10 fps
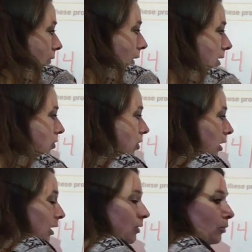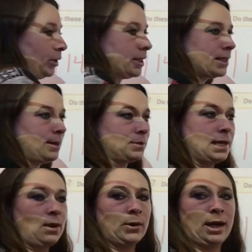If I took 3 steps
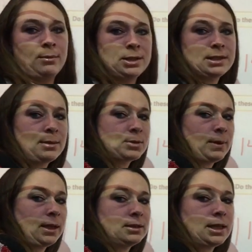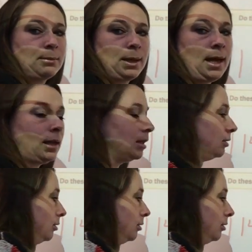that way, how many steps am I going to take back?